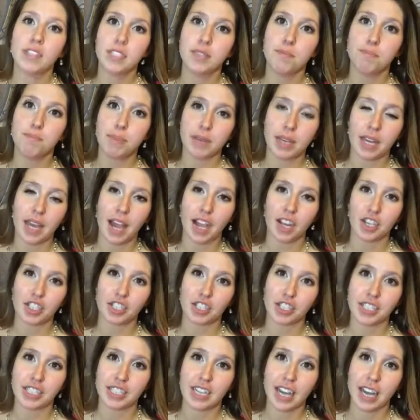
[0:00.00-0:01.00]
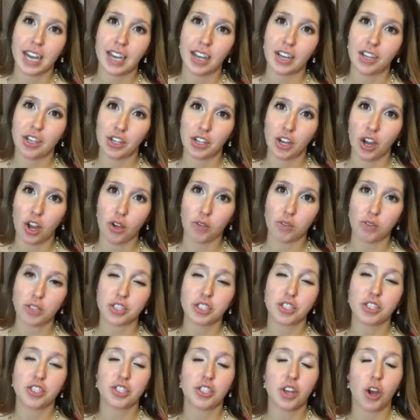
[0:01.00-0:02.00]
to be actually diagnosed.
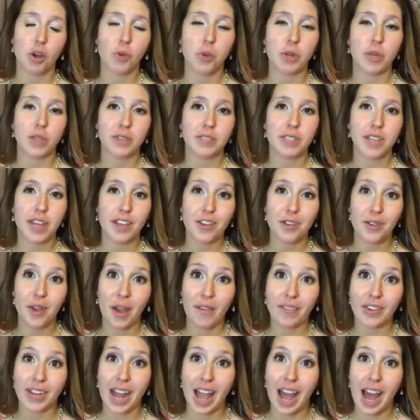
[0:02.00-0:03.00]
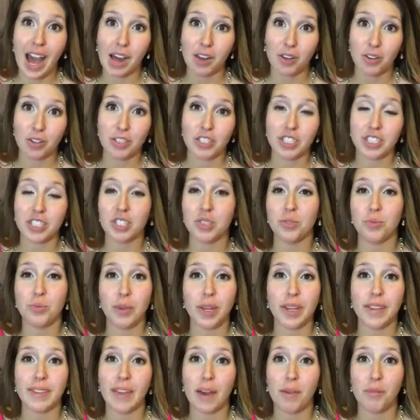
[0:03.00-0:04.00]
So when you say you have an allergy to
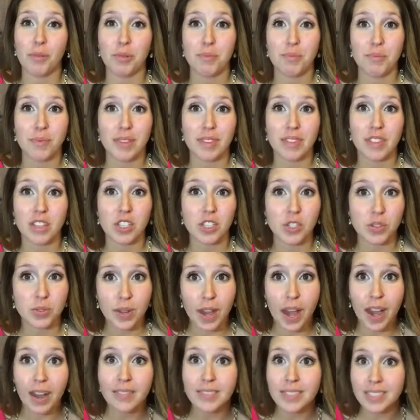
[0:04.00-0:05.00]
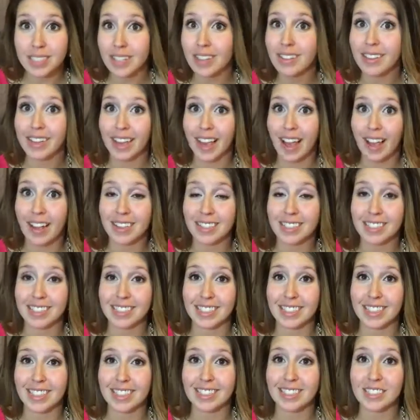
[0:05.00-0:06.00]
wheat, that would mean that you have celiac
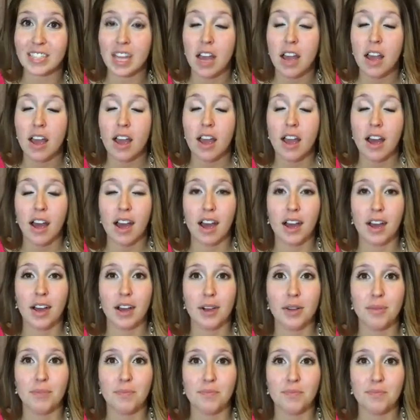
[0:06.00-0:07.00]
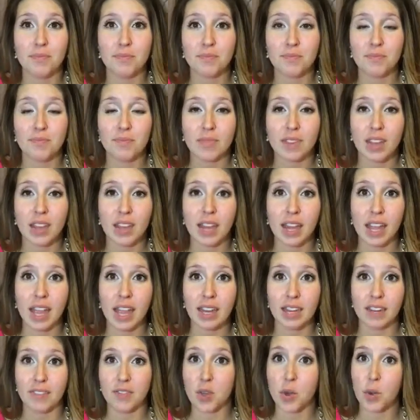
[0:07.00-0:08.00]
disease.
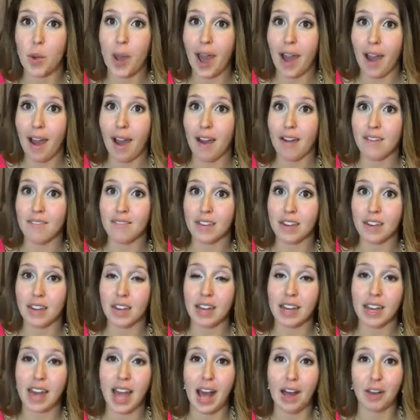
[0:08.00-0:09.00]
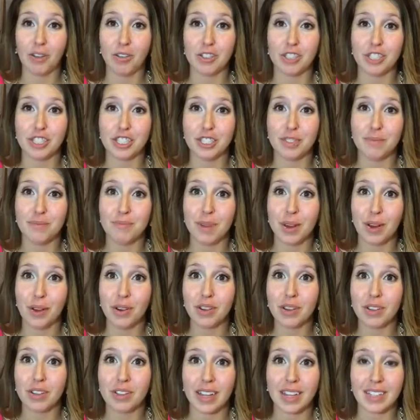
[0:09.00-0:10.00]
And if you have an allergy to
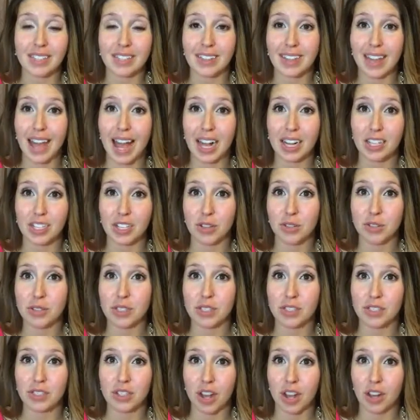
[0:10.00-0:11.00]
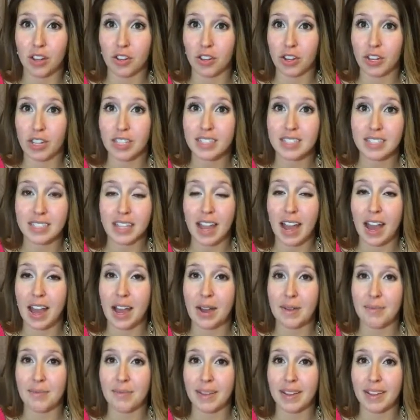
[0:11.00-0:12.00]
milk, that's lactose intolerance,
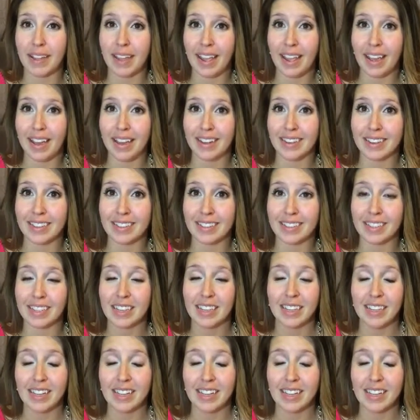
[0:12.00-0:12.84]
and